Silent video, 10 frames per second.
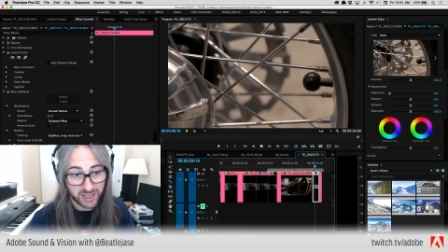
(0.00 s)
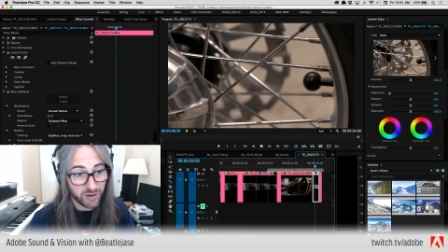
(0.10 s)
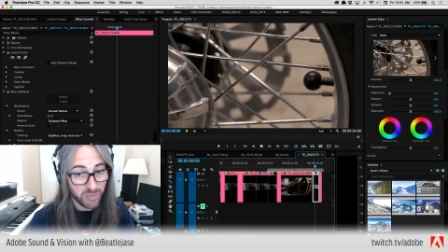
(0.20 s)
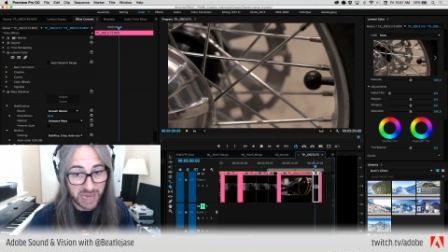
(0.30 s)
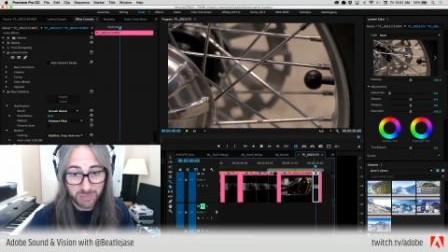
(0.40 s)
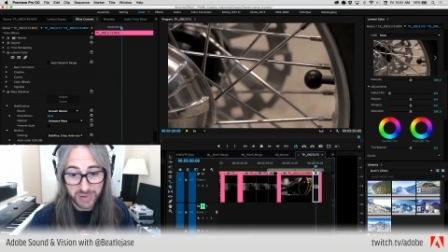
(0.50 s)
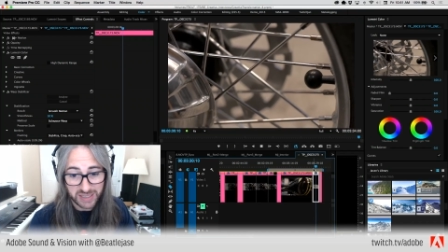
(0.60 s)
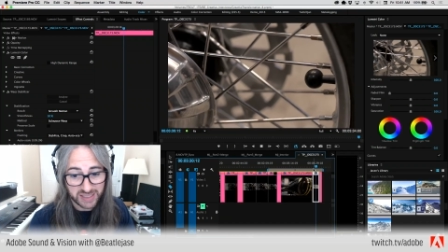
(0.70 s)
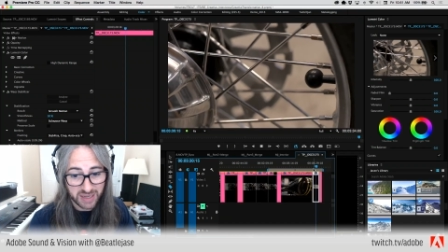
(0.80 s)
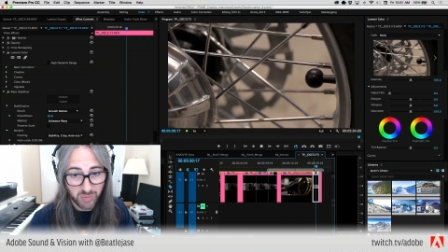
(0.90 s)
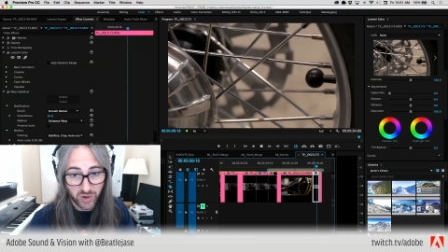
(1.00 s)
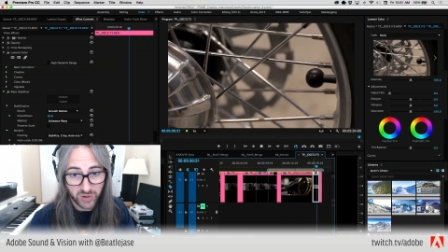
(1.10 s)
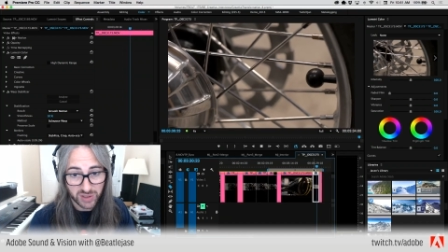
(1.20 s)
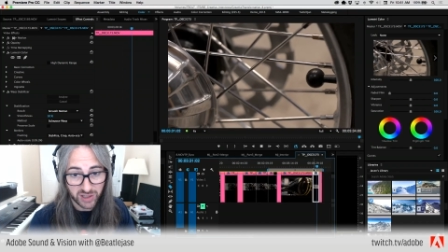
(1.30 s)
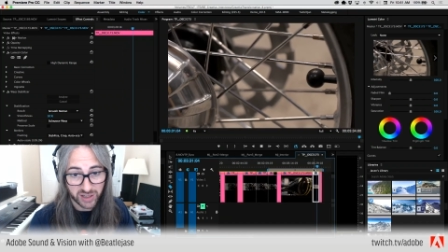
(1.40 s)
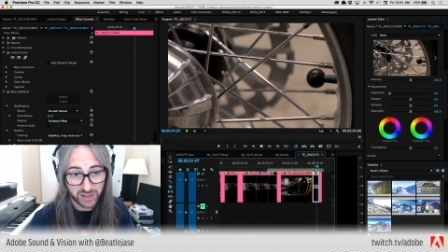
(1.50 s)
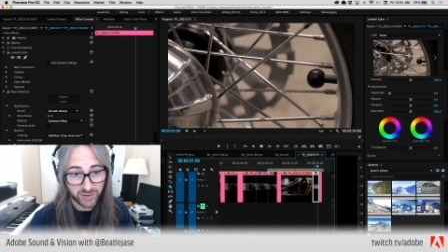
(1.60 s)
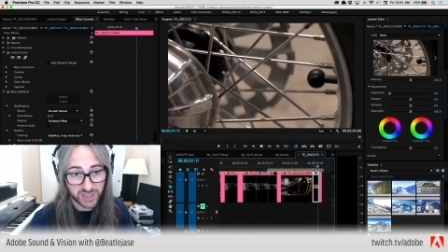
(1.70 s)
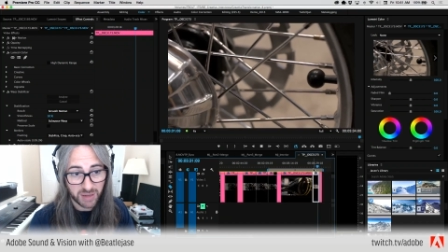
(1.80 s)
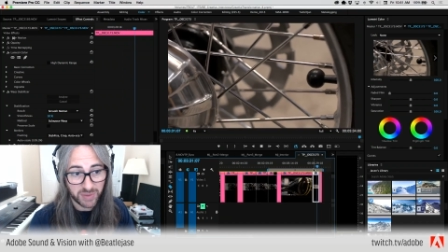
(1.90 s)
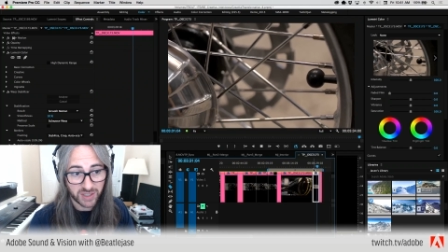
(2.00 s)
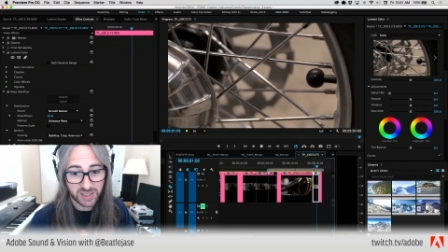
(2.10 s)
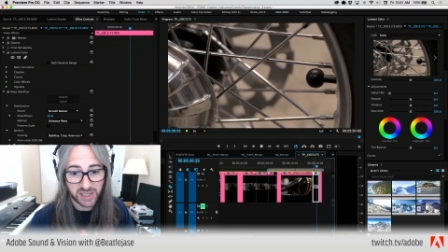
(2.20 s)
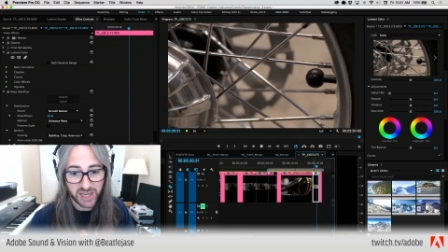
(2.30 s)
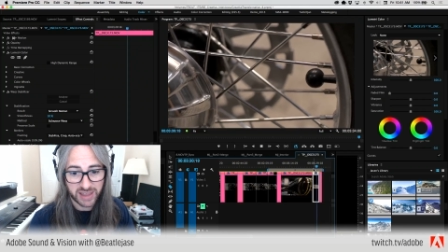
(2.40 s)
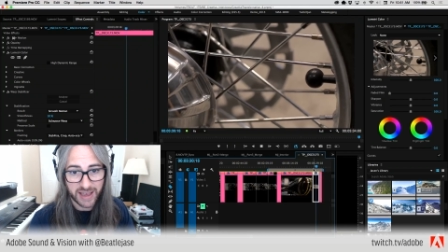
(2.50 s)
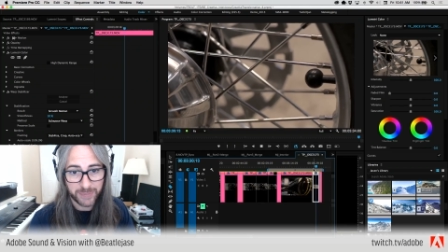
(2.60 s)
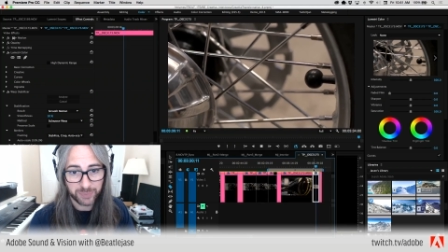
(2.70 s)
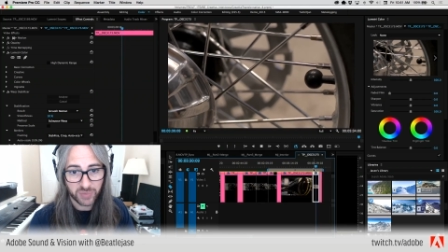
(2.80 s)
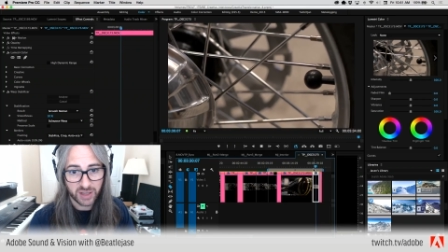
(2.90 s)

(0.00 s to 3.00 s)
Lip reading: there might be someone who's looking for something just like that.